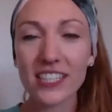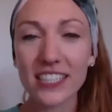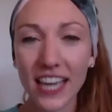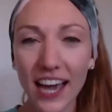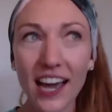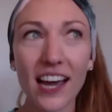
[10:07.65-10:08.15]

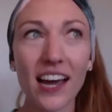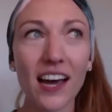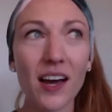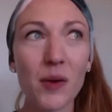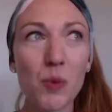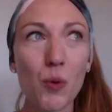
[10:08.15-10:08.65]

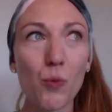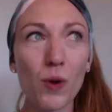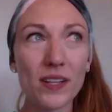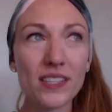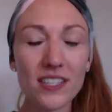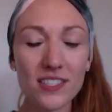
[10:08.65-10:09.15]
yeah.
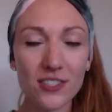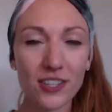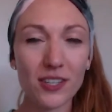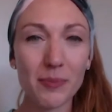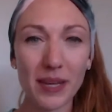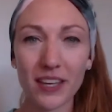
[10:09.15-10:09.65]
Once I
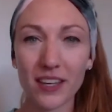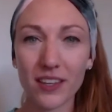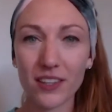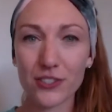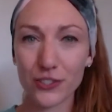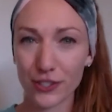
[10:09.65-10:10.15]
started
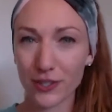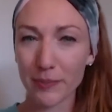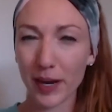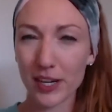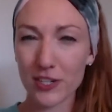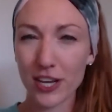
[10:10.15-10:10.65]
making certain
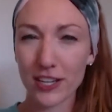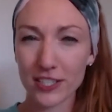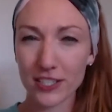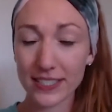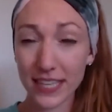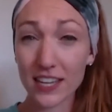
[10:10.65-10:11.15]
mindset
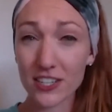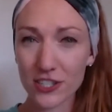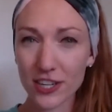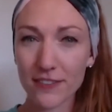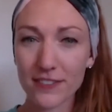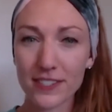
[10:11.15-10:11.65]
set
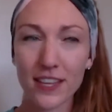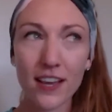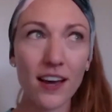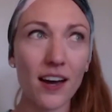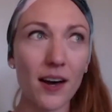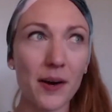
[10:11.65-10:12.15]
shifts,
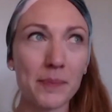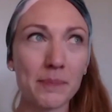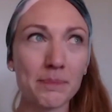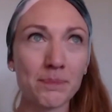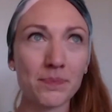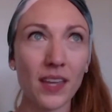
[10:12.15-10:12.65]

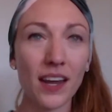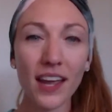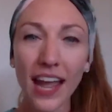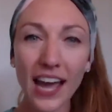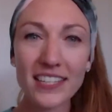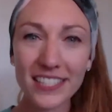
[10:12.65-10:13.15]
and I
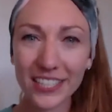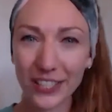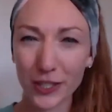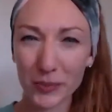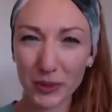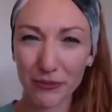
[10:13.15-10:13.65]
had to
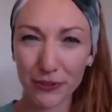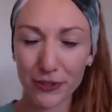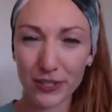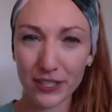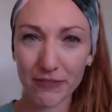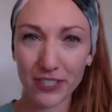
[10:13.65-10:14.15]
hear them a
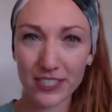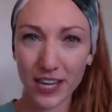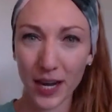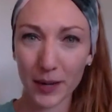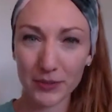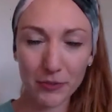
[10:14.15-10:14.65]
few different
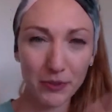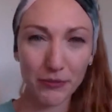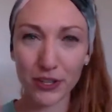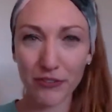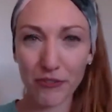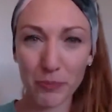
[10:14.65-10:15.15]
times from a
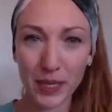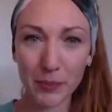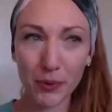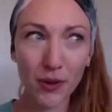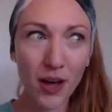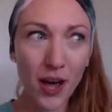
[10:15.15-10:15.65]
few different
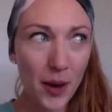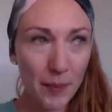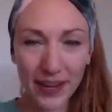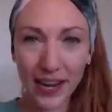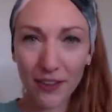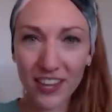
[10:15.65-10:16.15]
people.
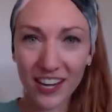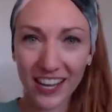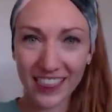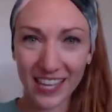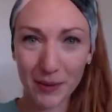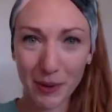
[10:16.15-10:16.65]
But now that I
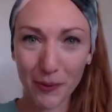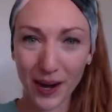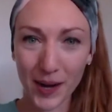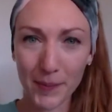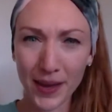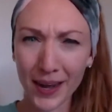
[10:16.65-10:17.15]
think about where
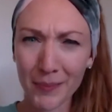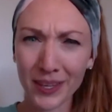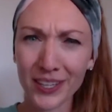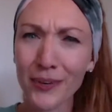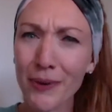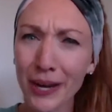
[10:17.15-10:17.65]
I'm at, I'm
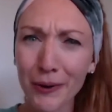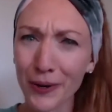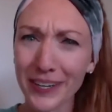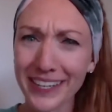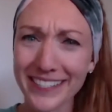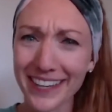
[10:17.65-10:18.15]
like, you know what?
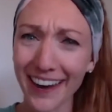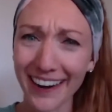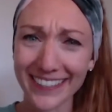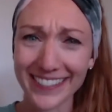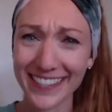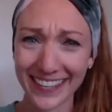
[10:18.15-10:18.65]
Courtney taught
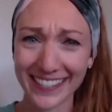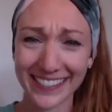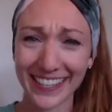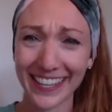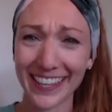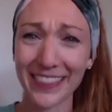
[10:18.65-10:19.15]
us this
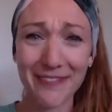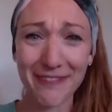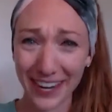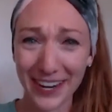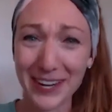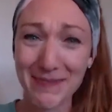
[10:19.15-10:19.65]
in the
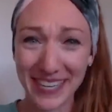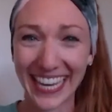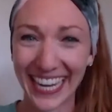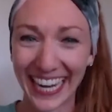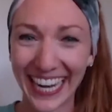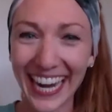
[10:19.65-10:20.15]
very
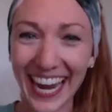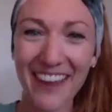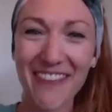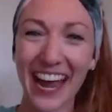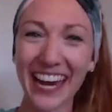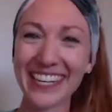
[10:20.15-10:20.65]
beginning. If
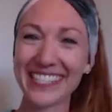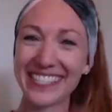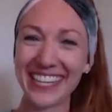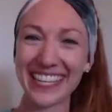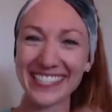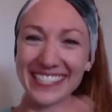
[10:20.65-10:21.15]
I had
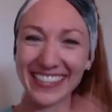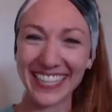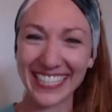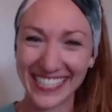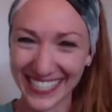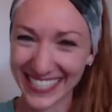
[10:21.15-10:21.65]
just
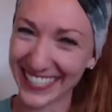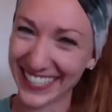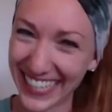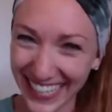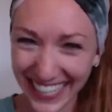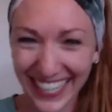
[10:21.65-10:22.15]
listened to
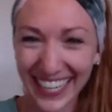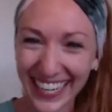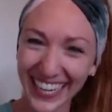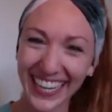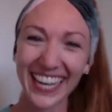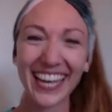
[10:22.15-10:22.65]

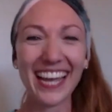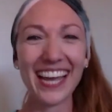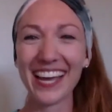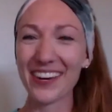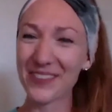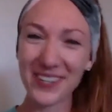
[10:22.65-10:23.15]

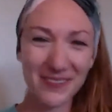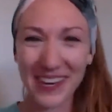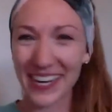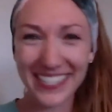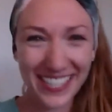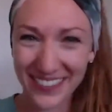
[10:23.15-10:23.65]
it, would have
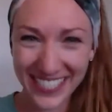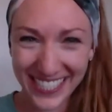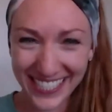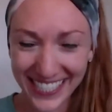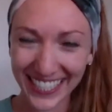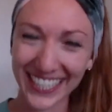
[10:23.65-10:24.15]
made it so much
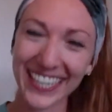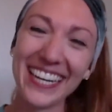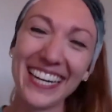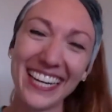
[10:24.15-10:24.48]
easier.